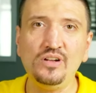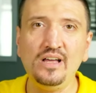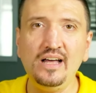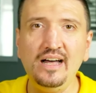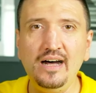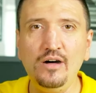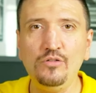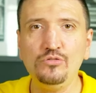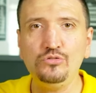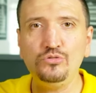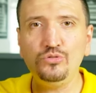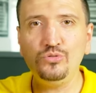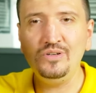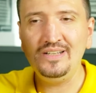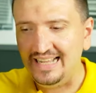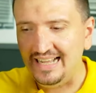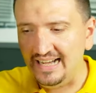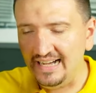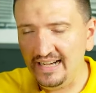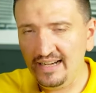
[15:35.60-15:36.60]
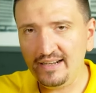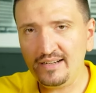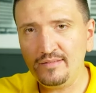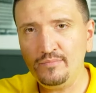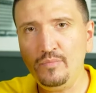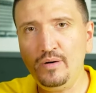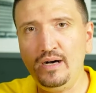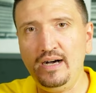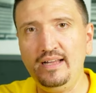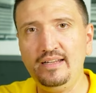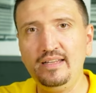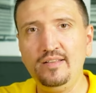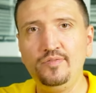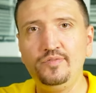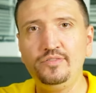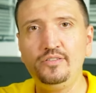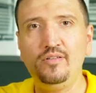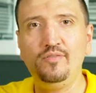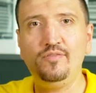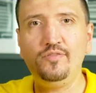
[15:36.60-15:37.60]
on how to earn money
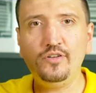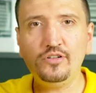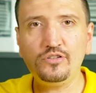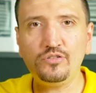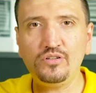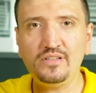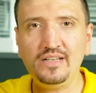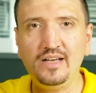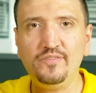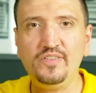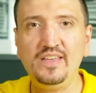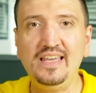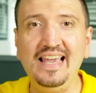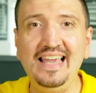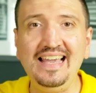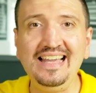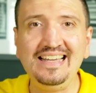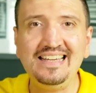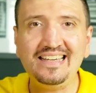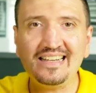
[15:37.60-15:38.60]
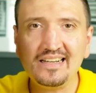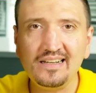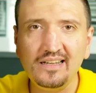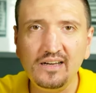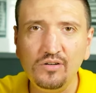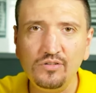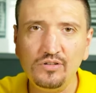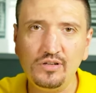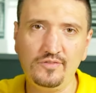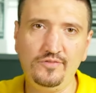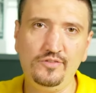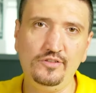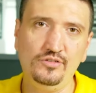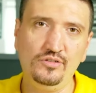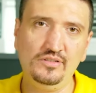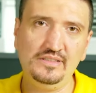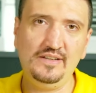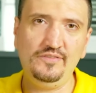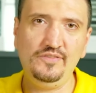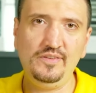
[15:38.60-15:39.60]
from photography and grow your
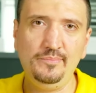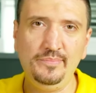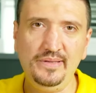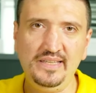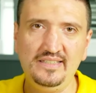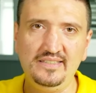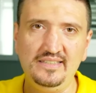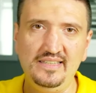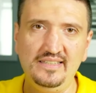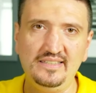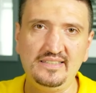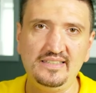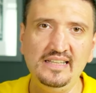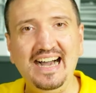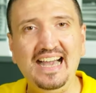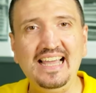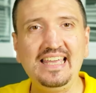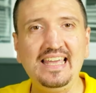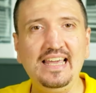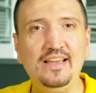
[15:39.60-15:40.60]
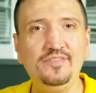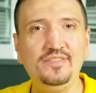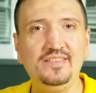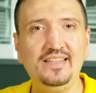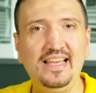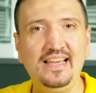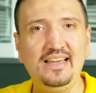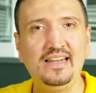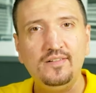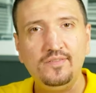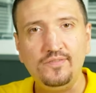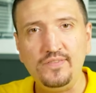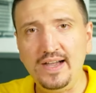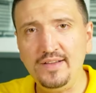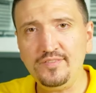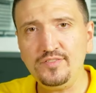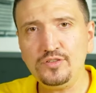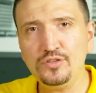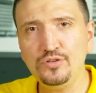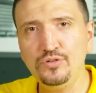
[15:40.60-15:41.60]
photography business. I have there
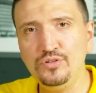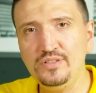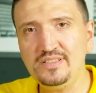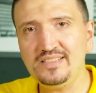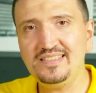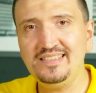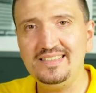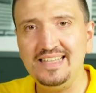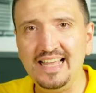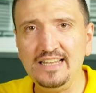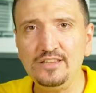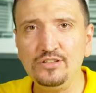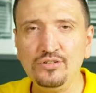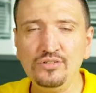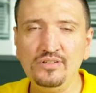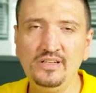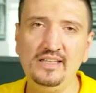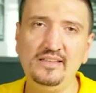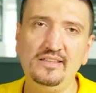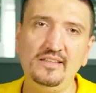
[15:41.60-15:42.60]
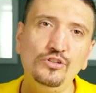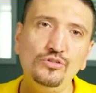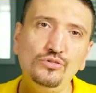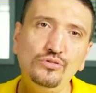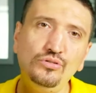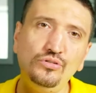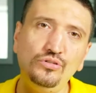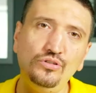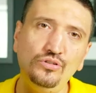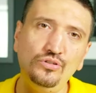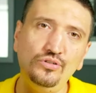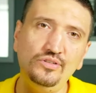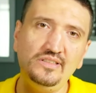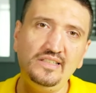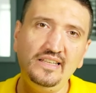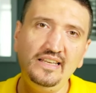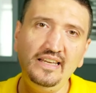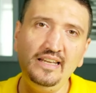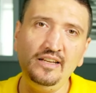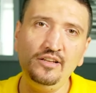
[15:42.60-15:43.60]
5 tools that you need to
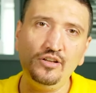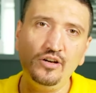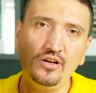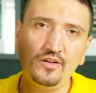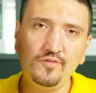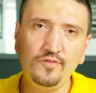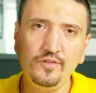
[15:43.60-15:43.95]
use in your